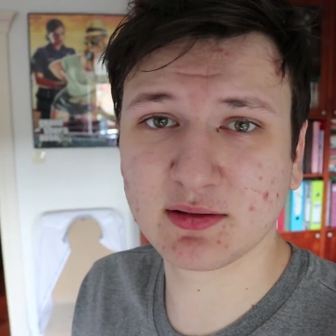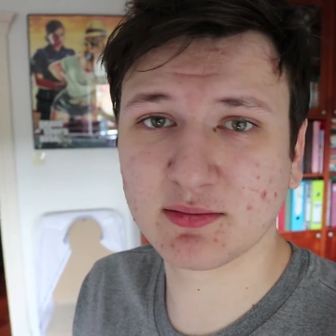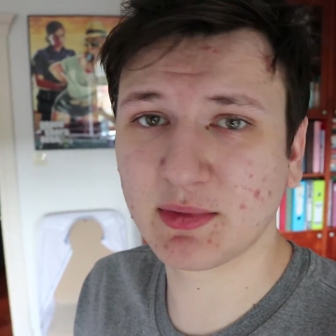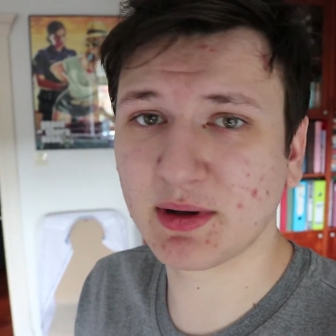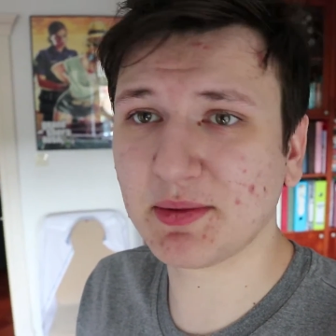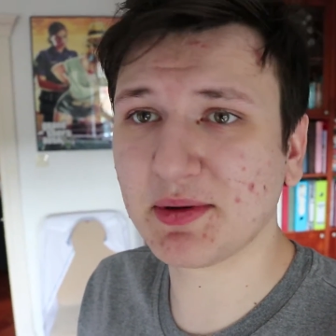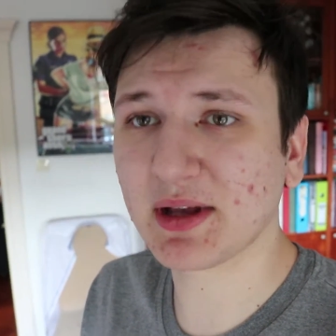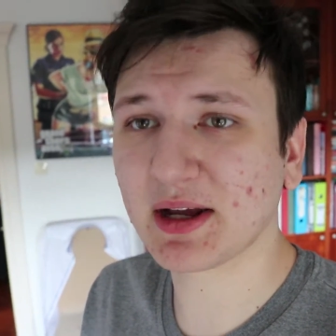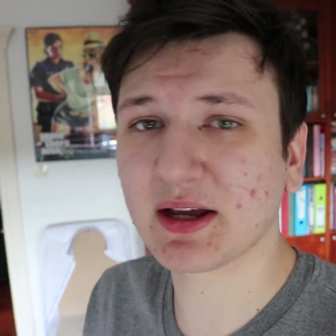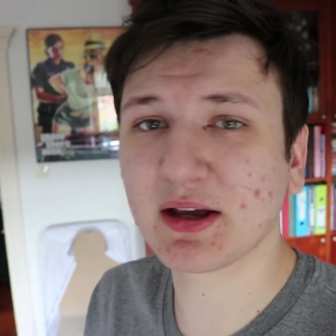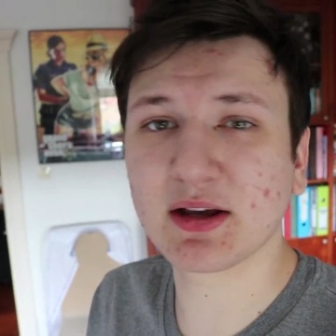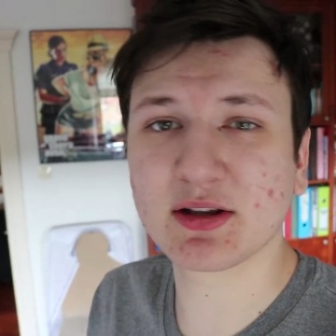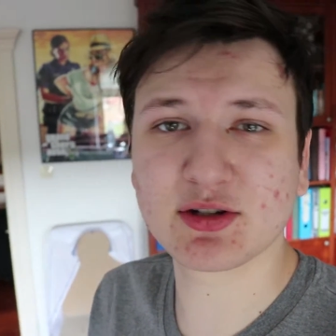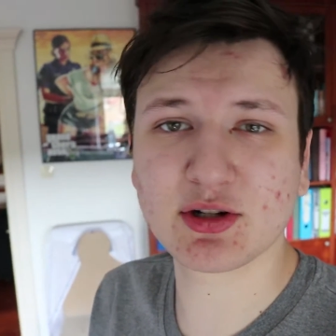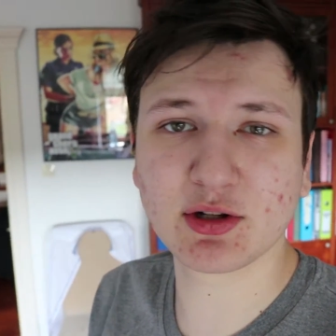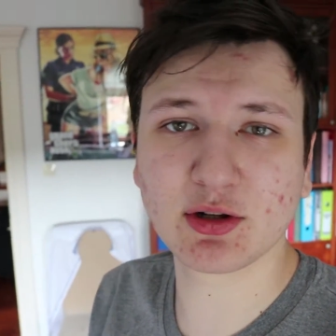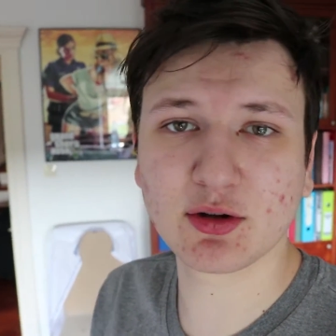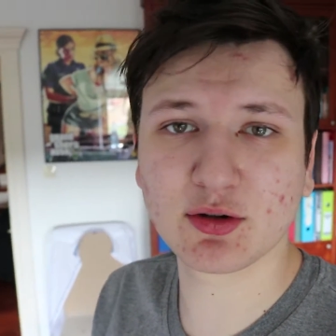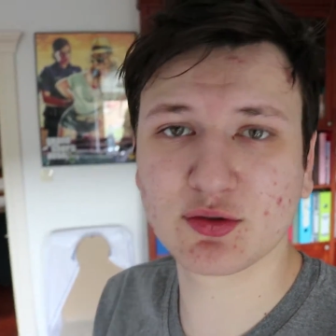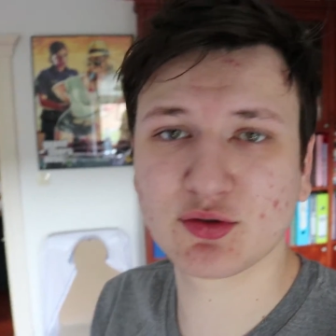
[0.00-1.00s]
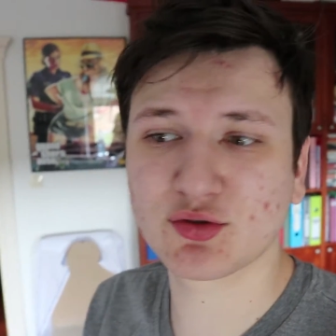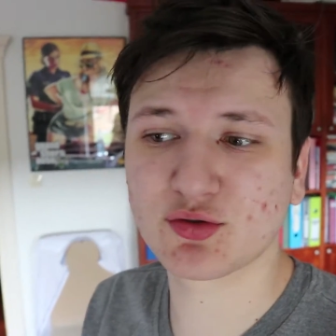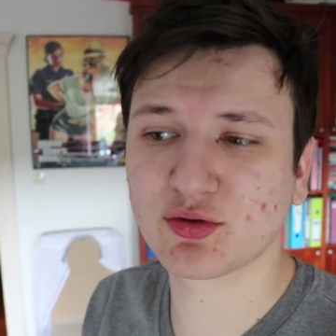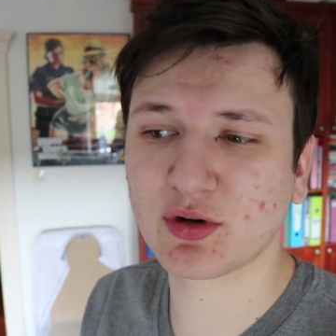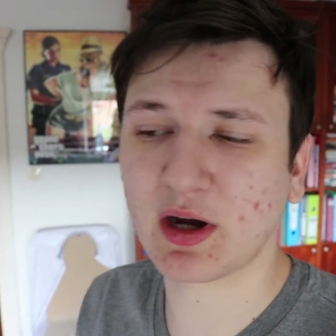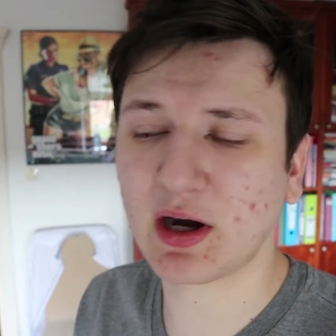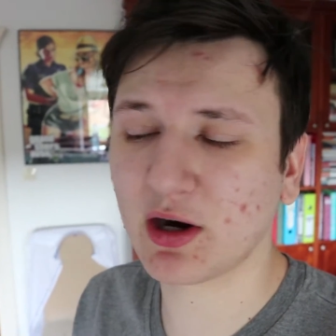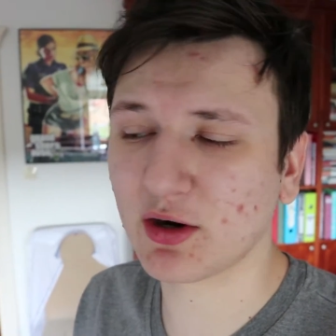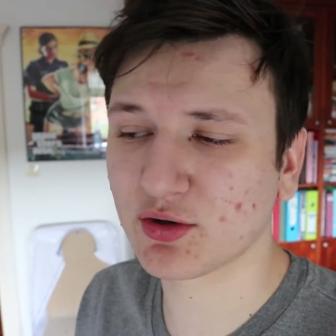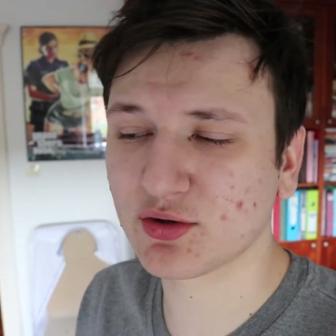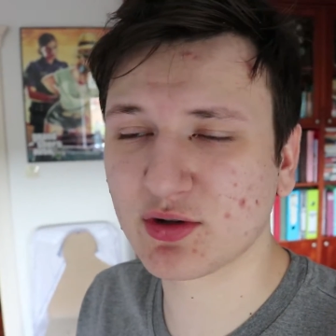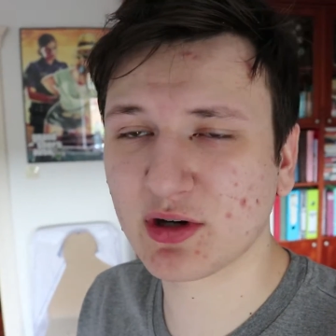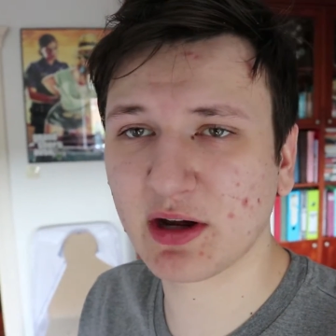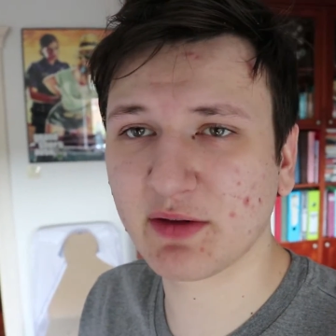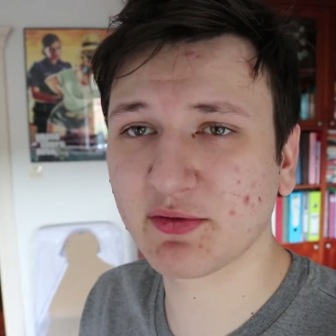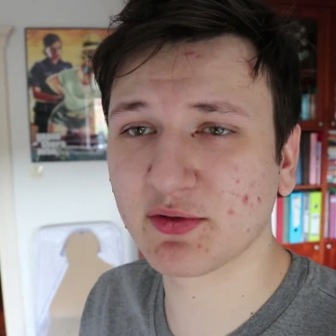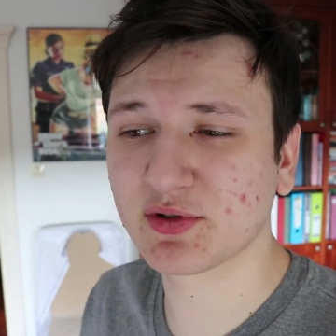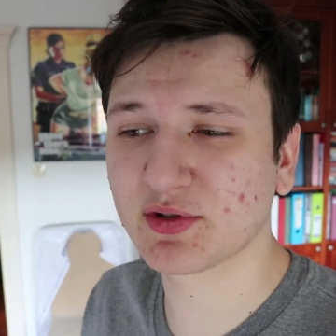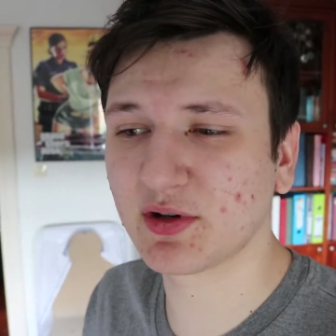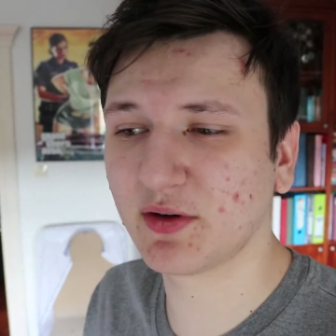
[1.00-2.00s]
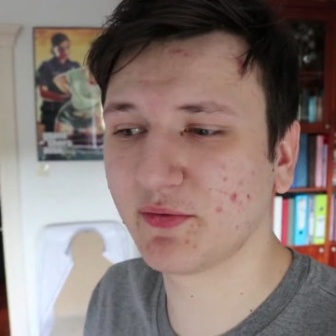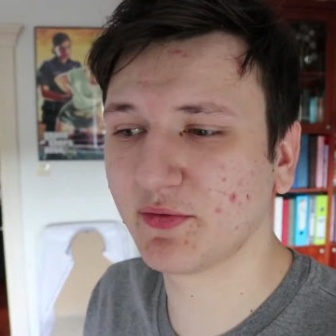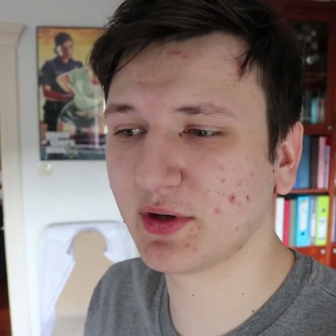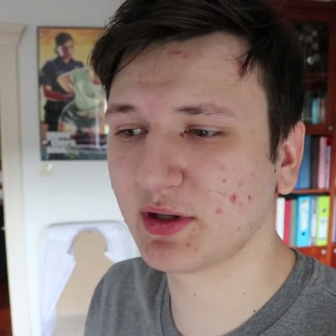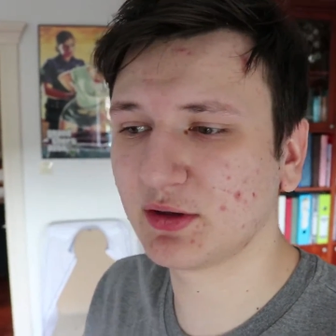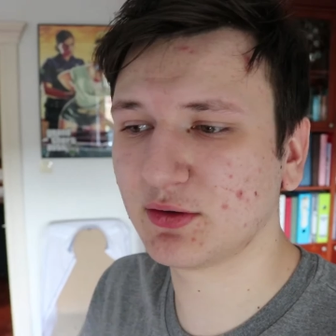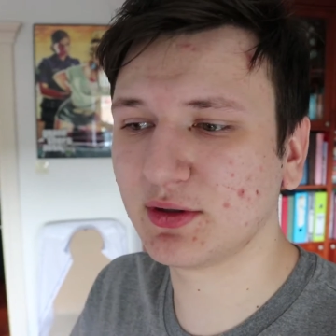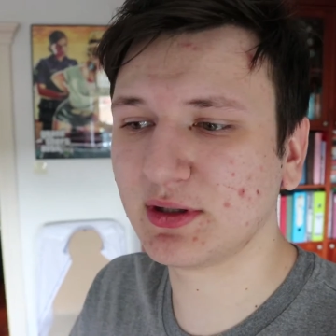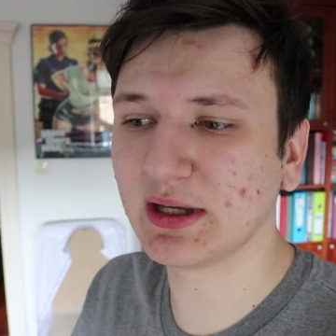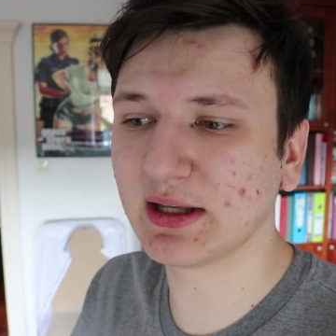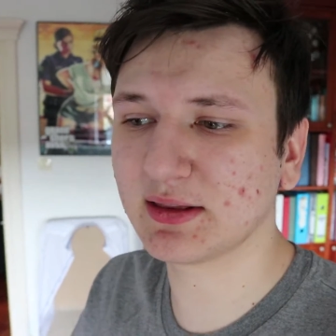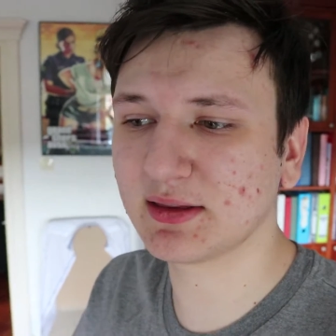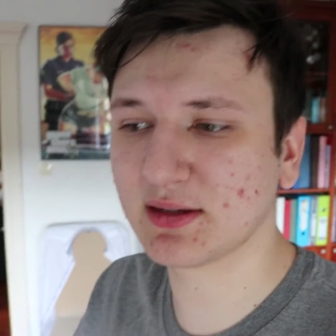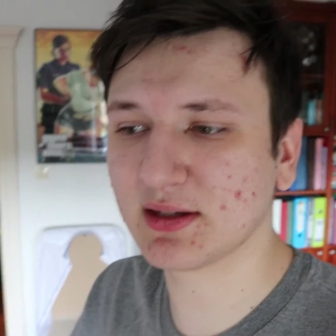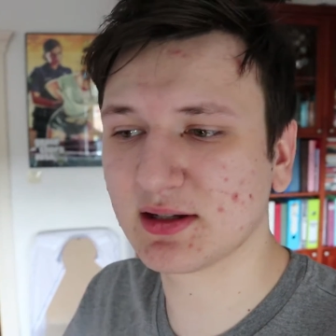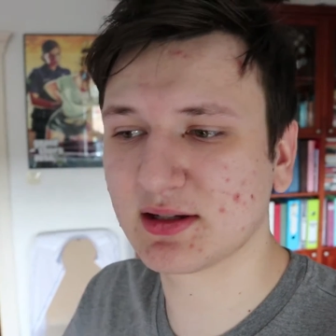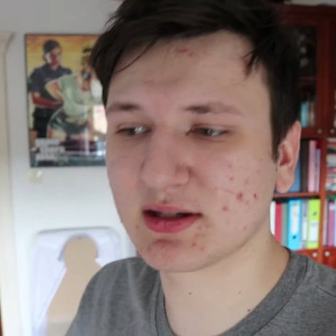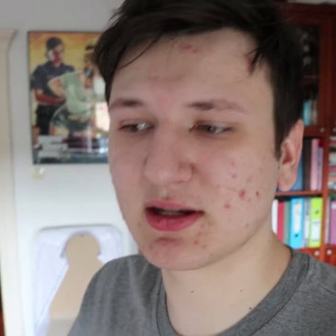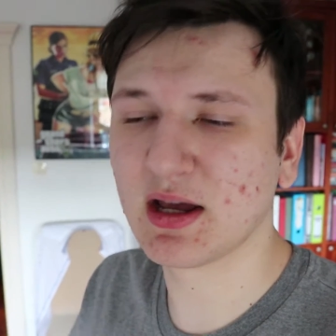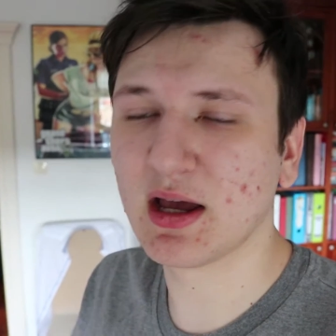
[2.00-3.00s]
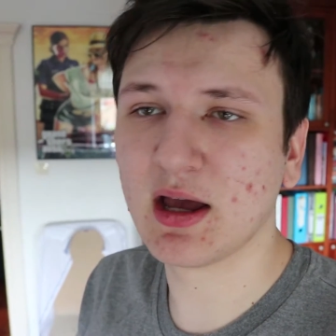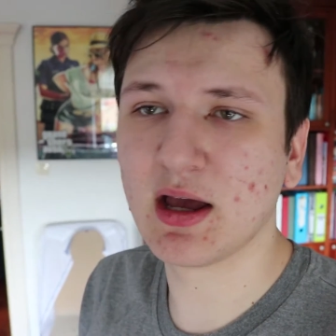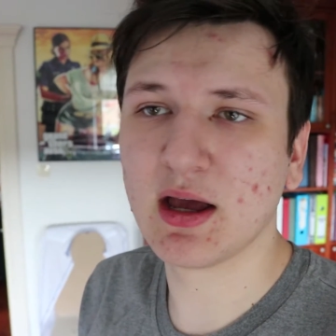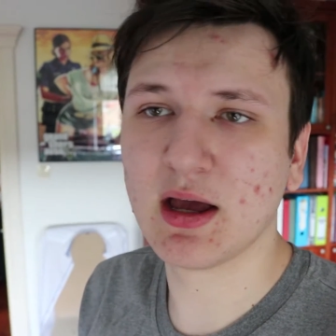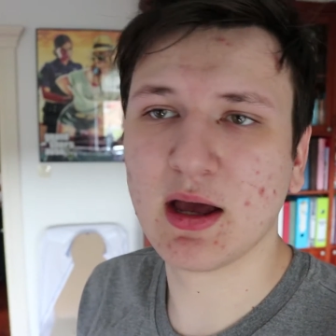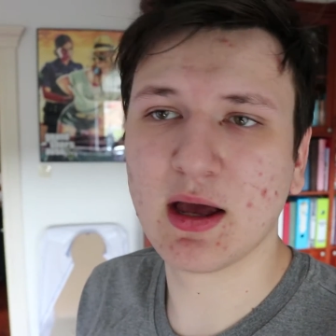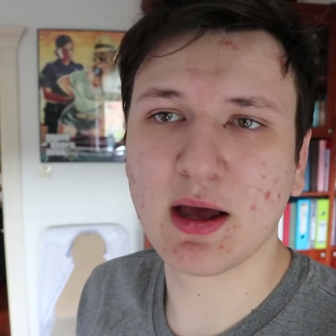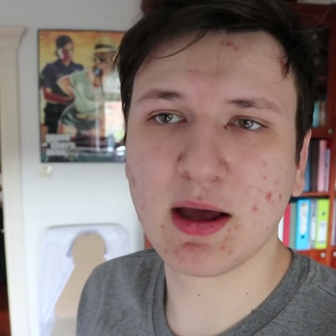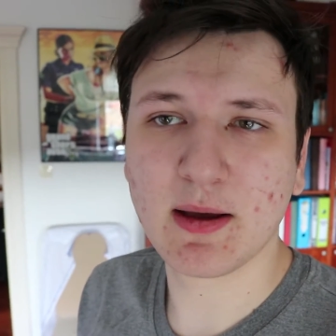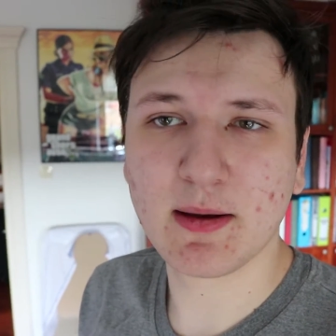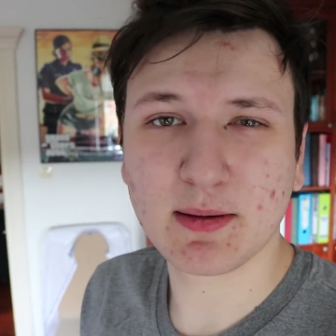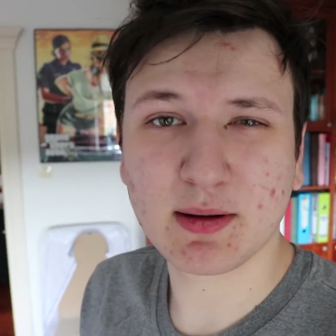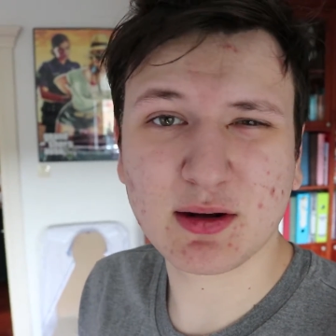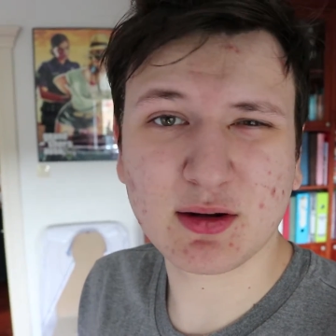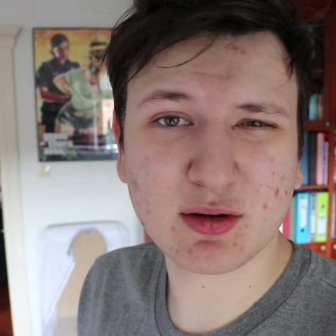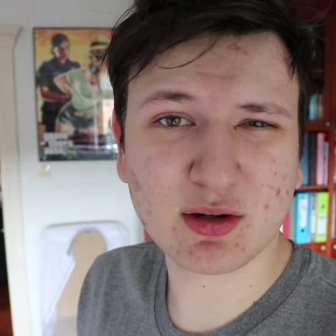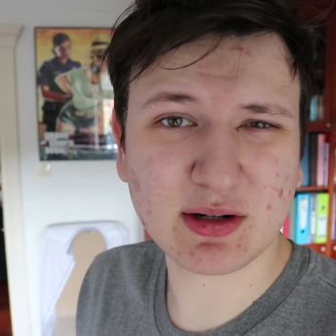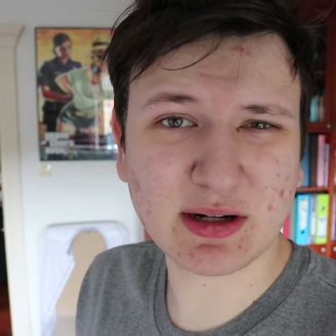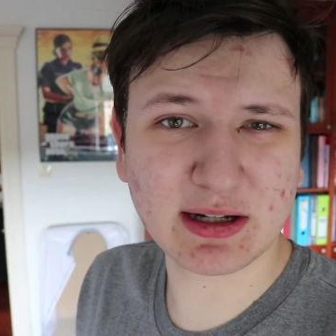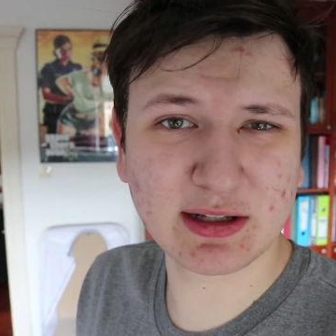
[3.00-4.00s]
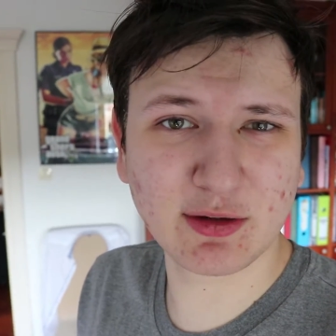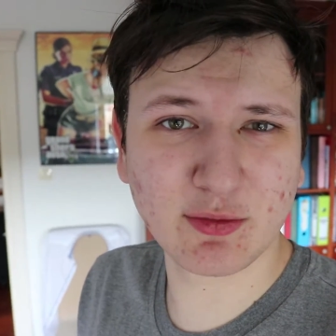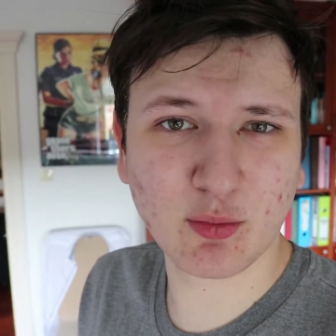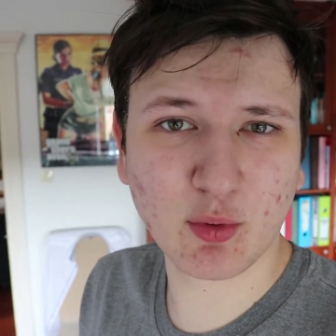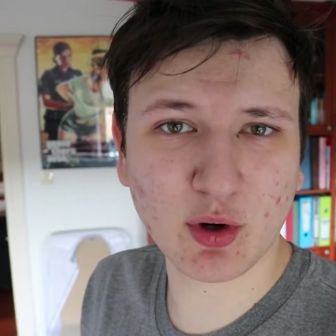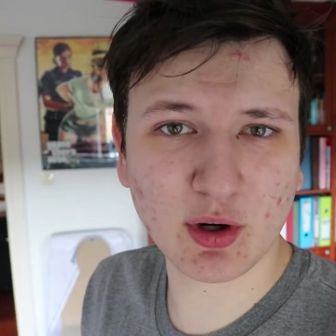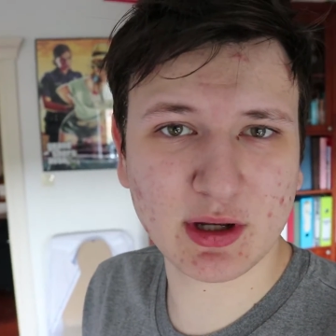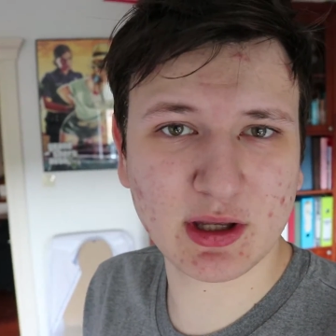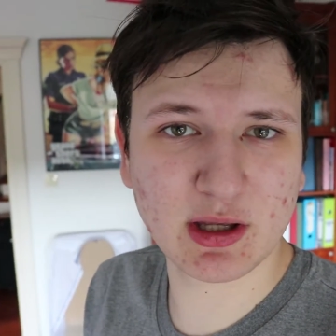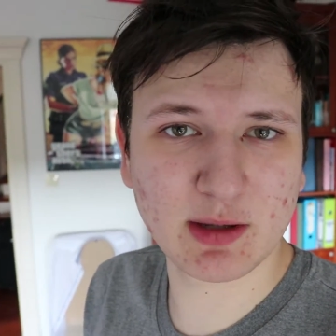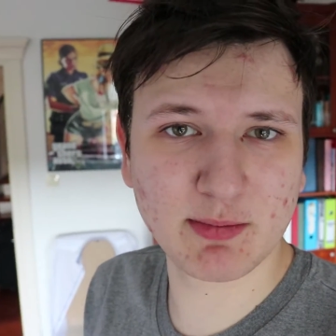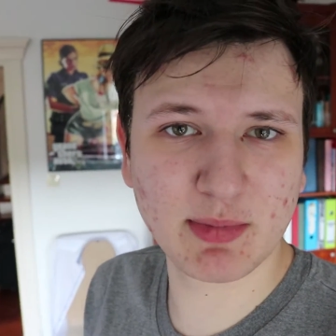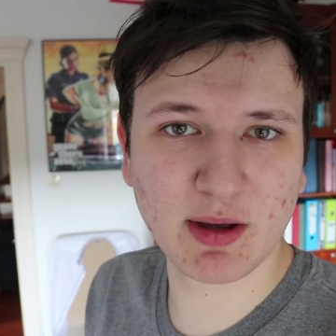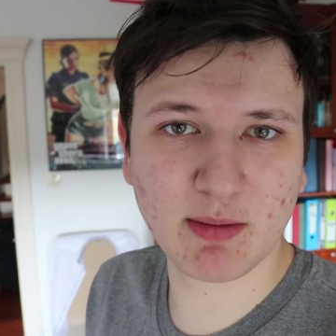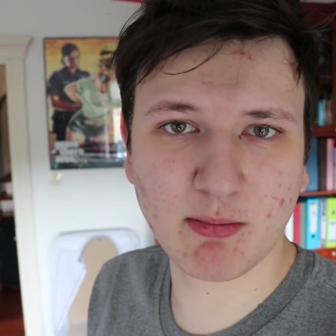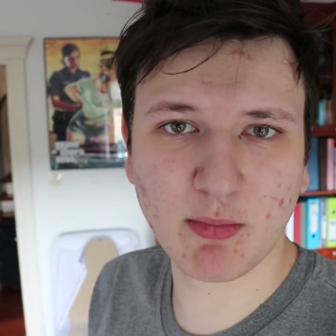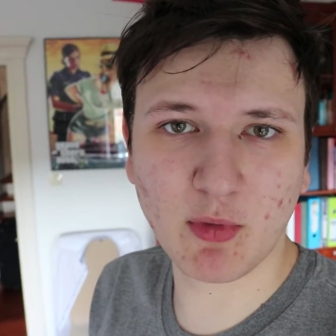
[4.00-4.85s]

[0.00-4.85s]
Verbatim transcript: maybe like an external hard drive or something to get this kind of working a bit